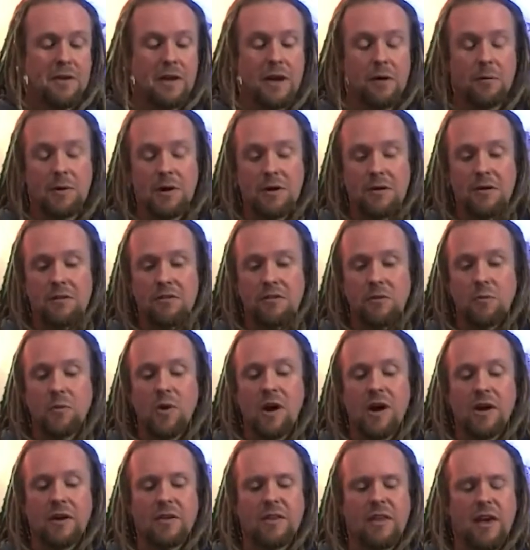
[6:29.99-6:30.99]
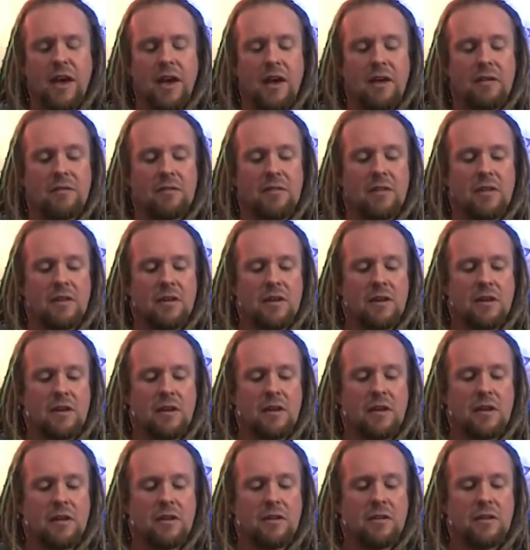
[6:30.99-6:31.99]
yeah, when I used to work there,
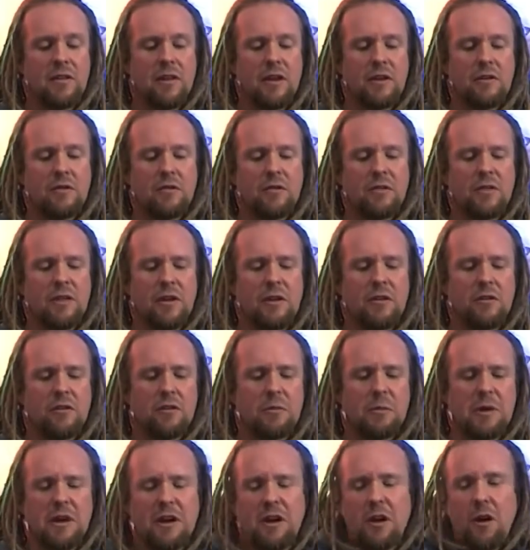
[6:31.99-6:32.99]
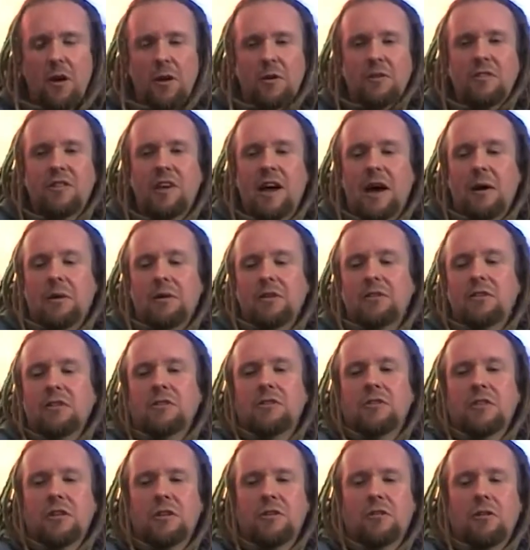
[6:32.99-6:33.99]
there, there used to be a clock tower
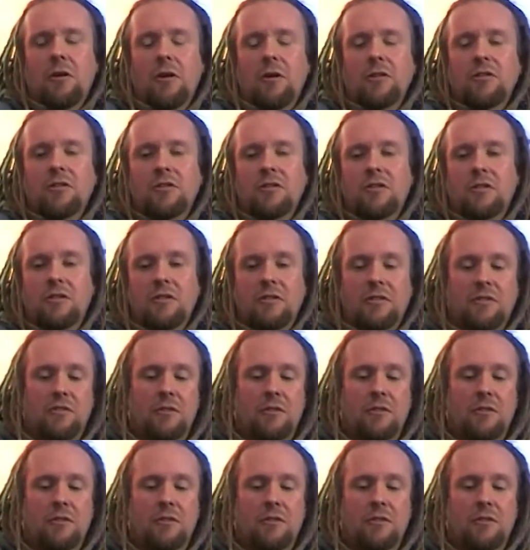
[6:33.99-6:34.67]
just across